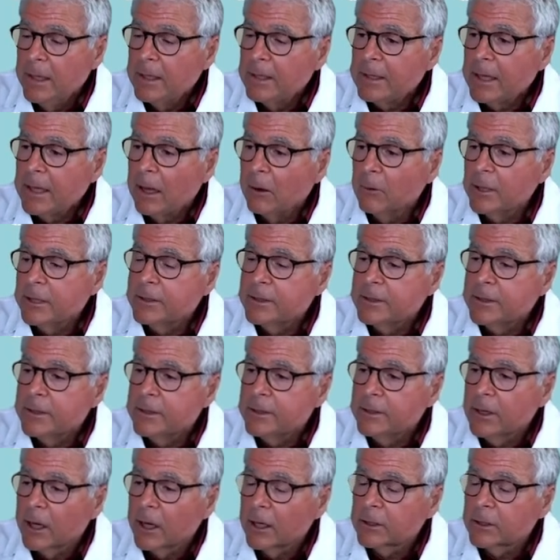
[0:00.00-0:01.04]
Now, we
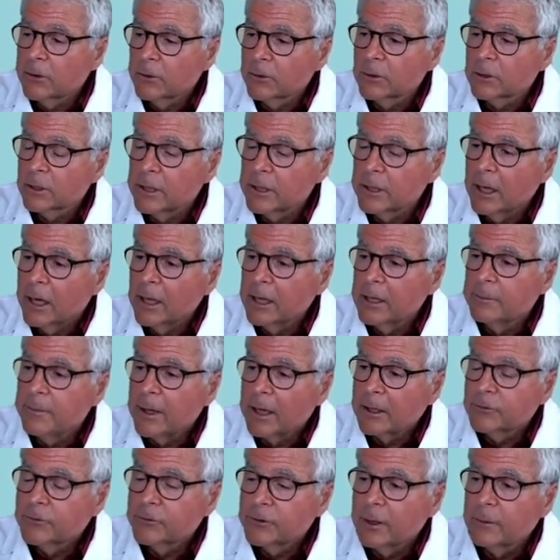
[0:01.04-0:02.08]
talked early on
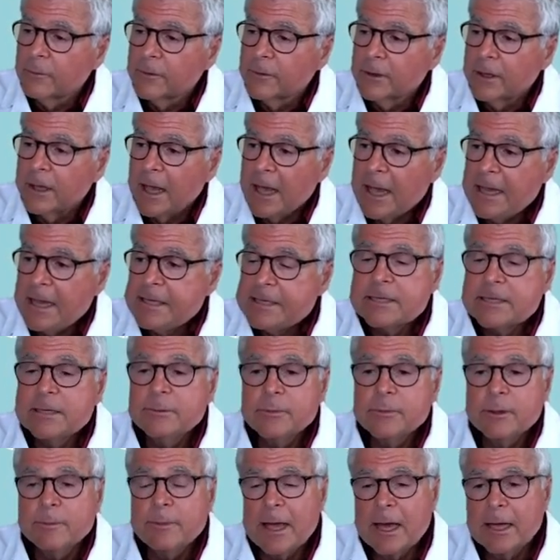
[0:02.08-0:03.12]
about some of the
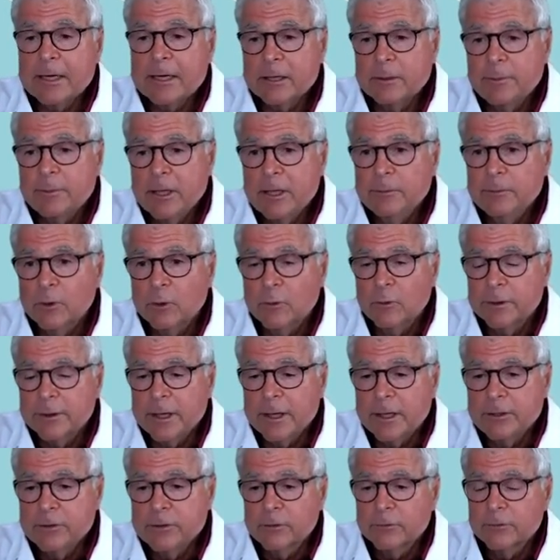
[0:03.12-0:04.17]
asymptomatic people with
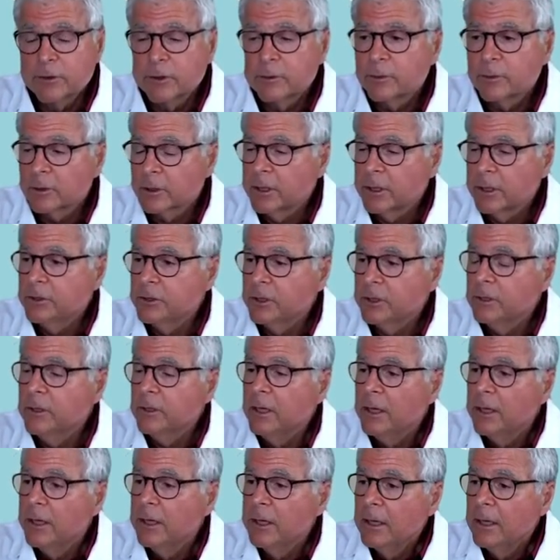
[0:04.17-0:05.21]
atrial fibrillation.
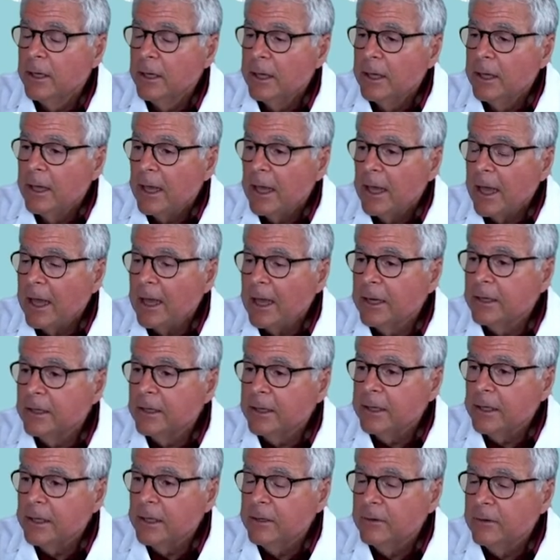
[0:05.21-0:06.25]
And
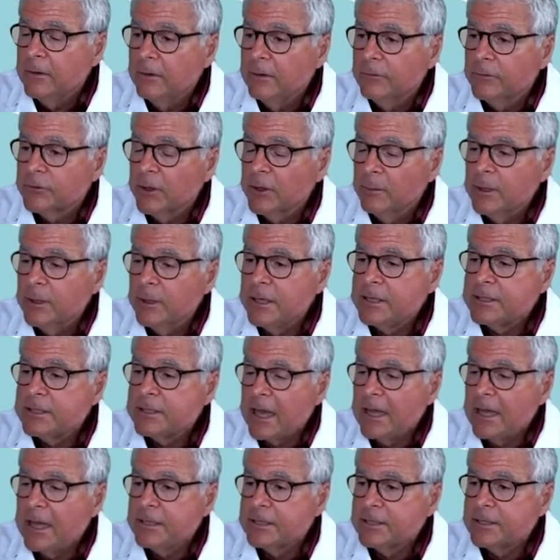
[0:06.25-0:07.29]
in, if somebody's
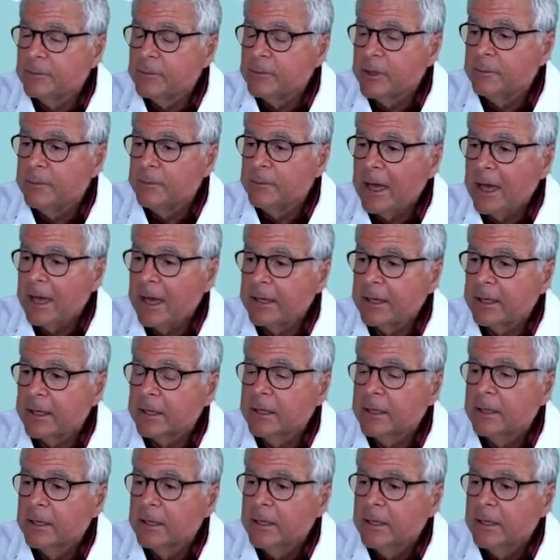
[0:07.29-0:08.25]
asymptomatic,